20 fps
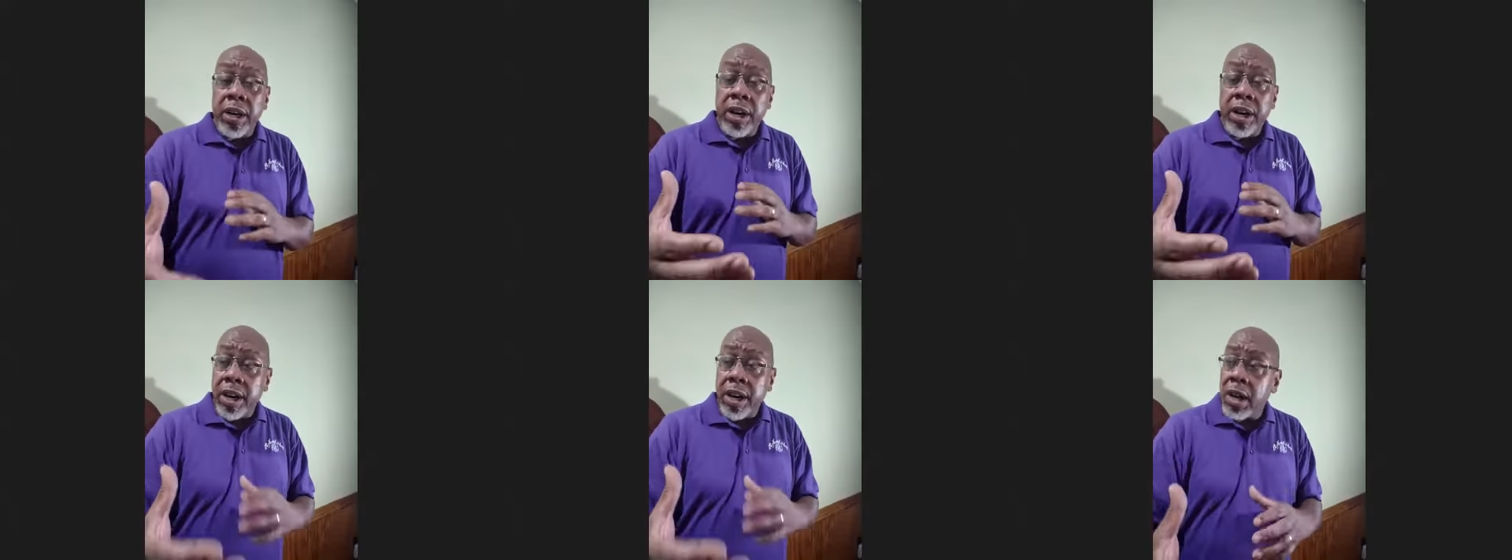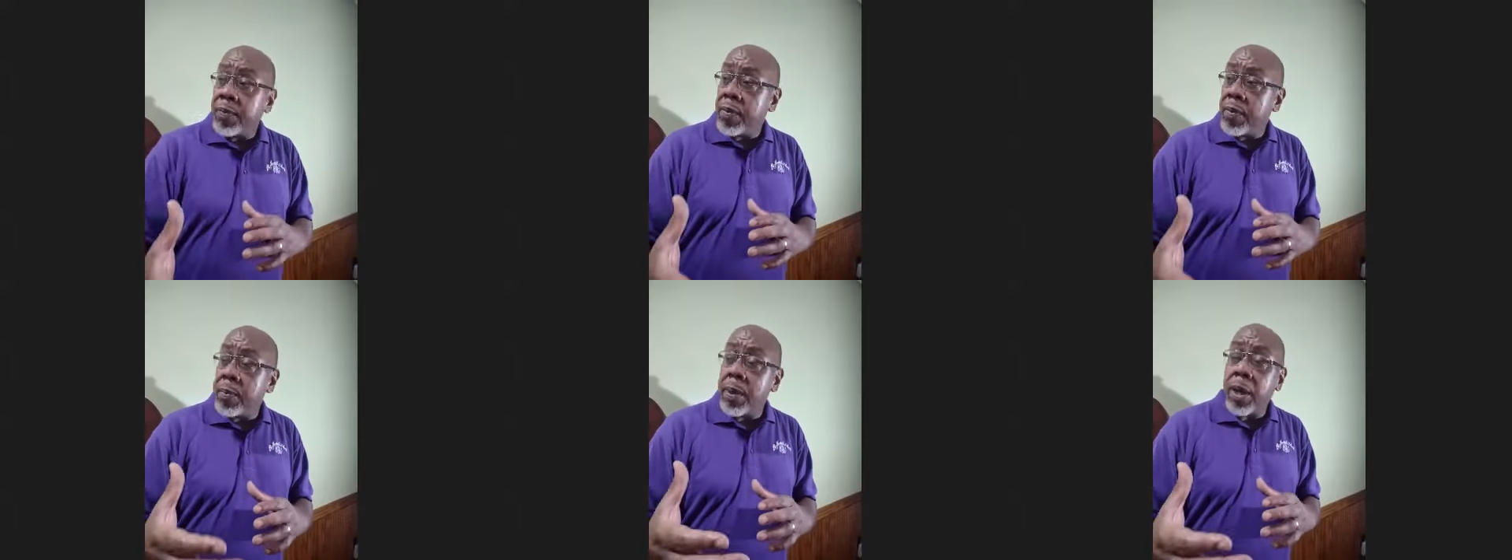
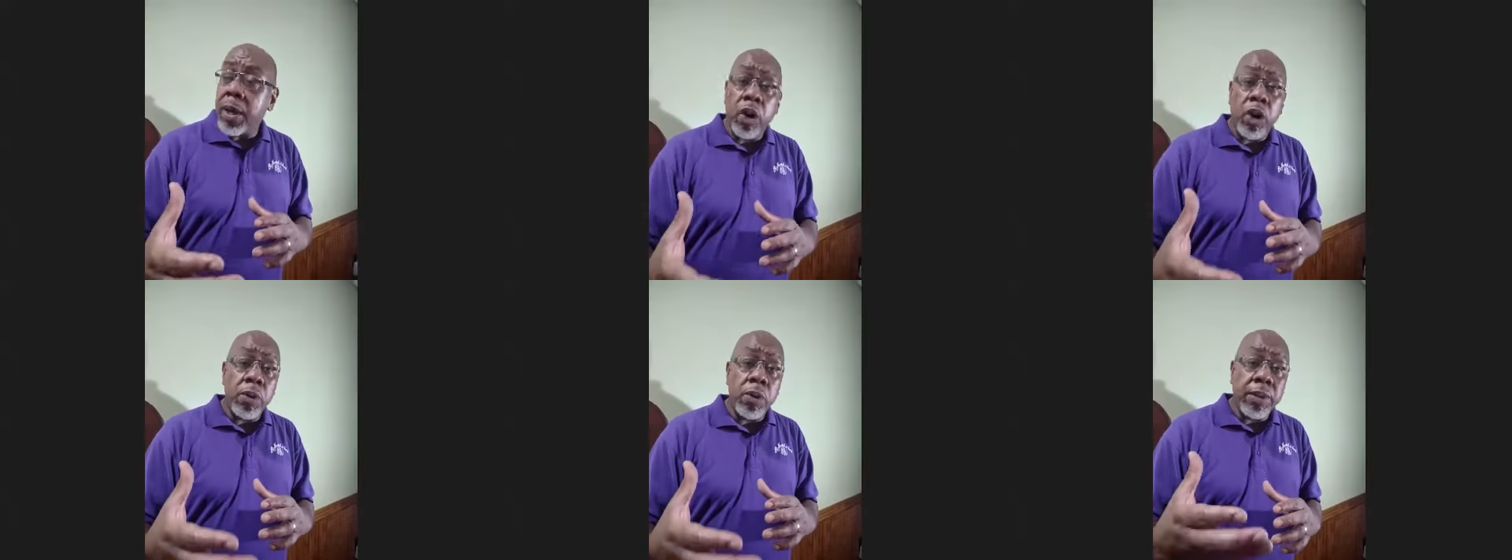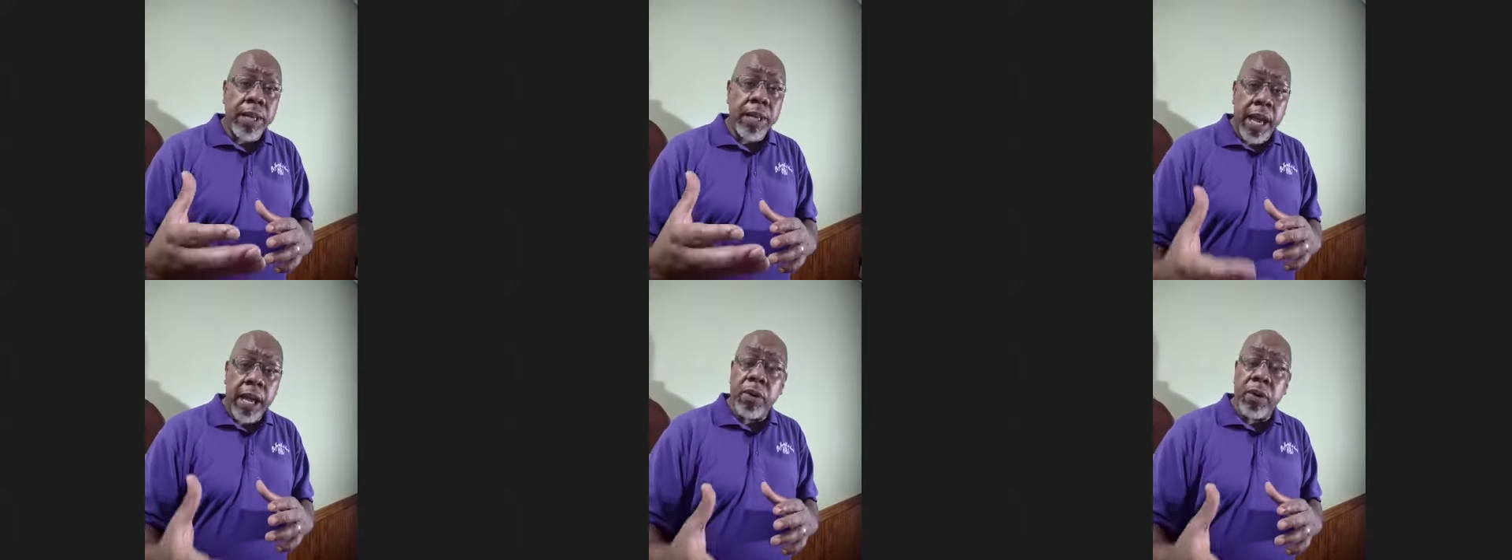enough at Big Herm's
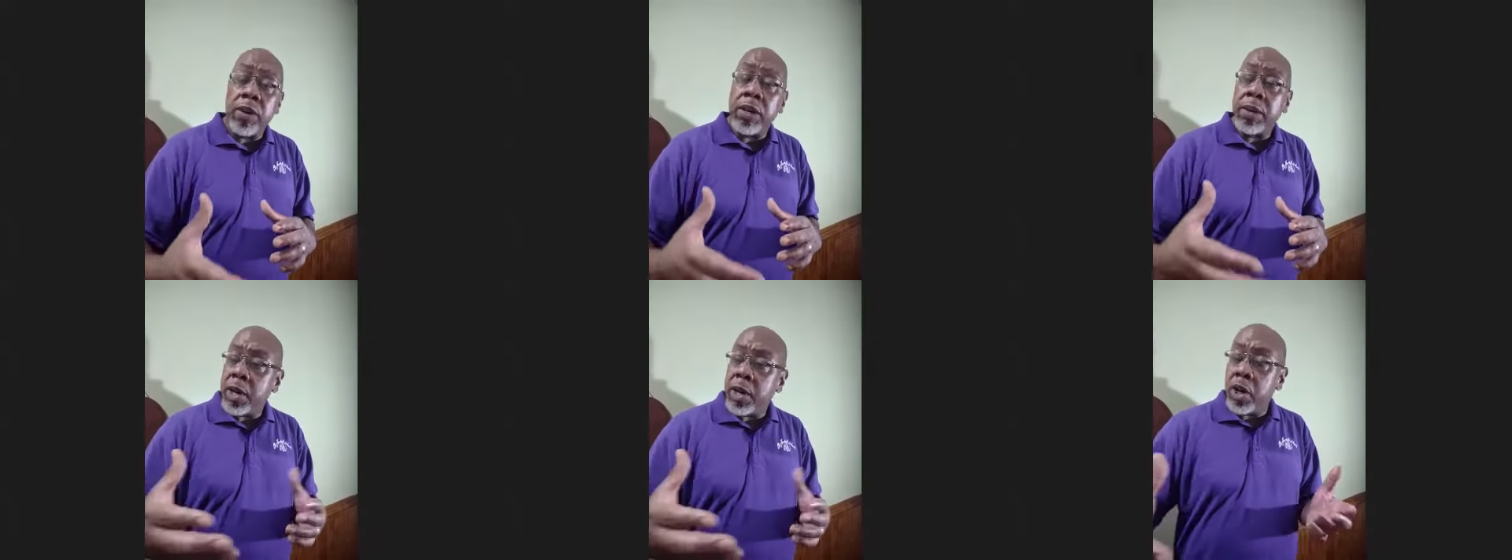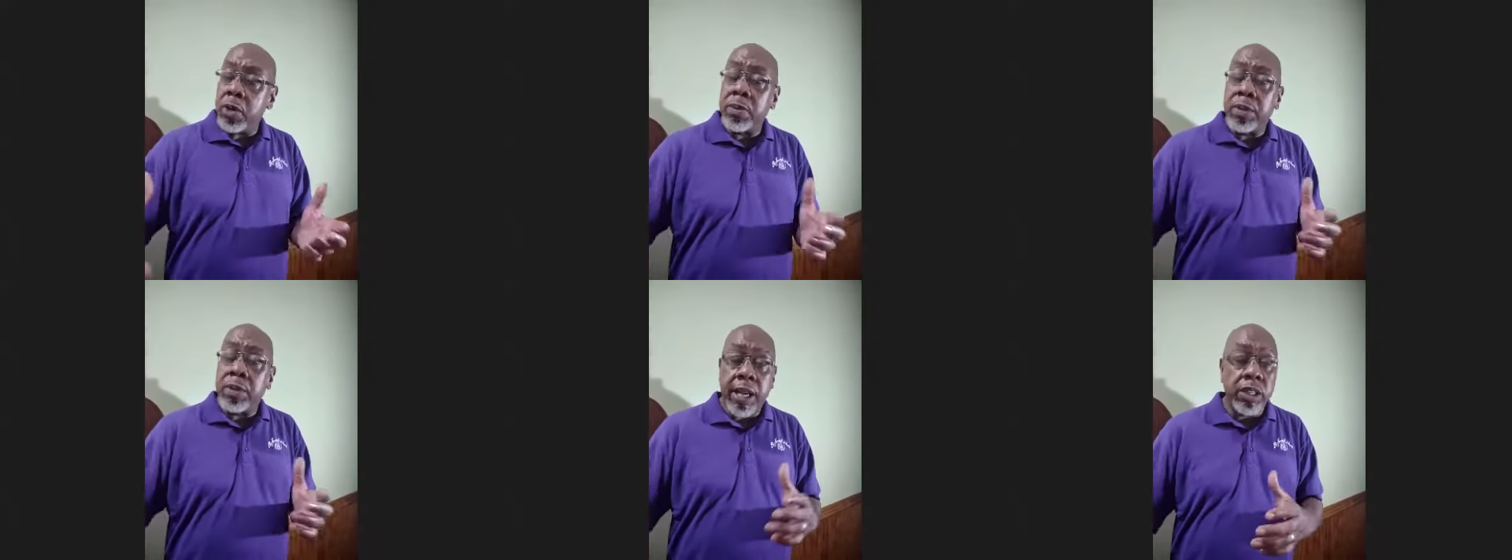Catering, Big
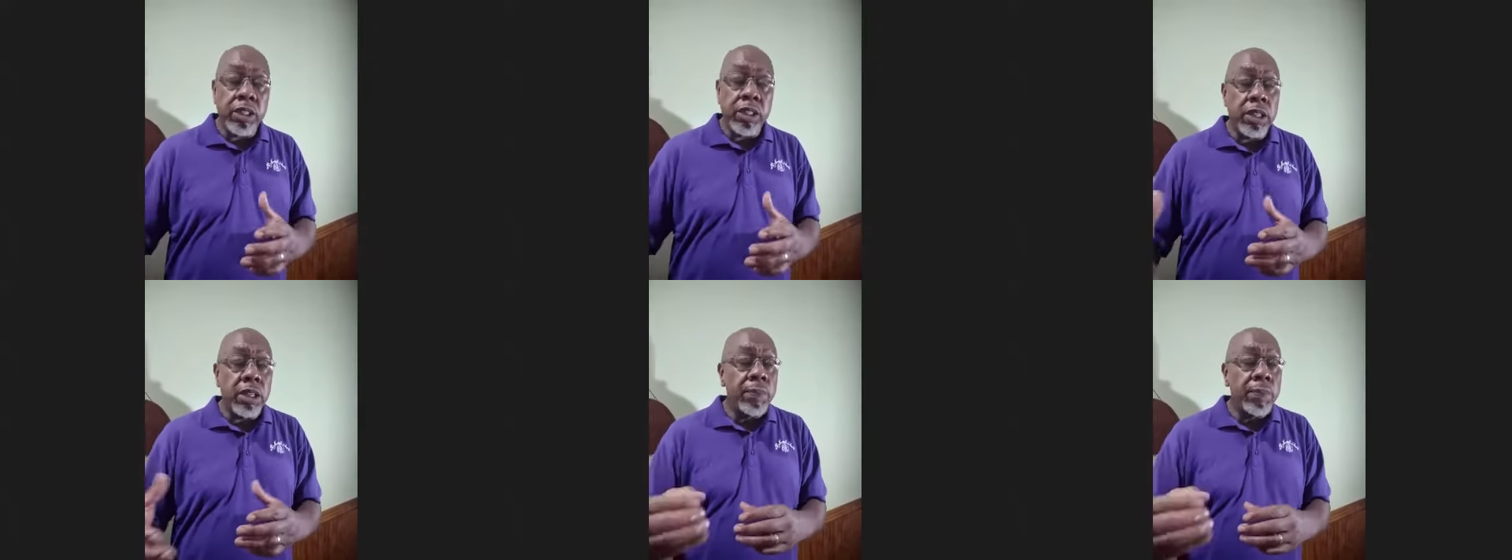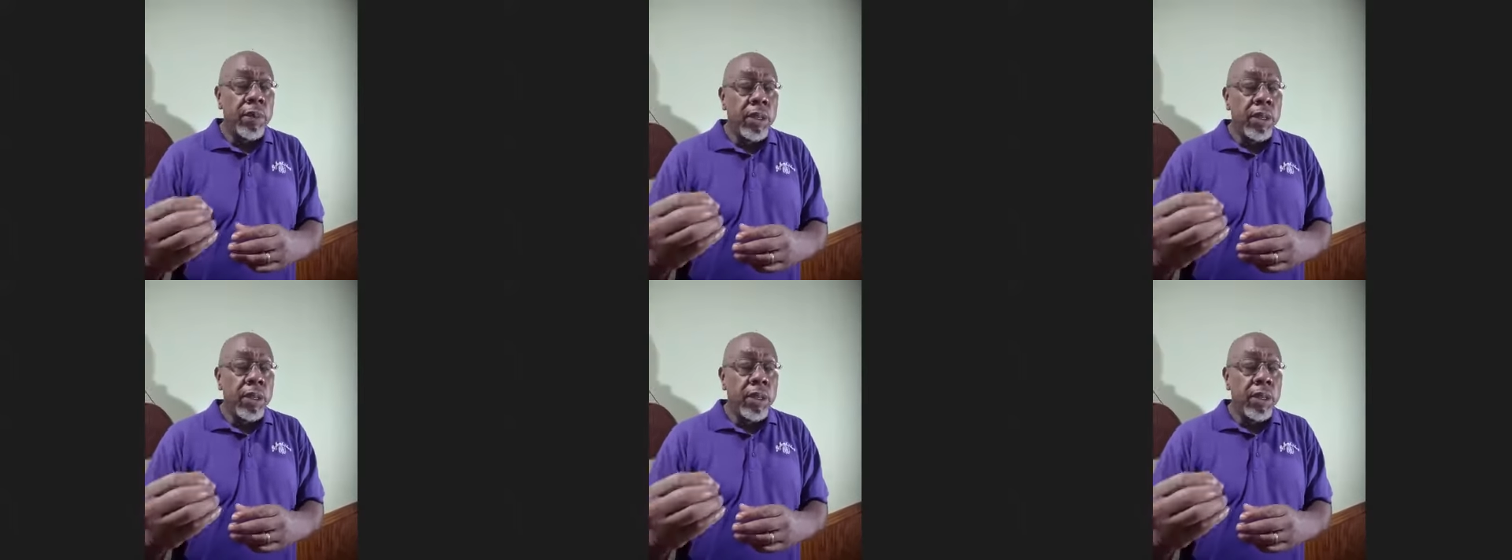Herm's Kitchen,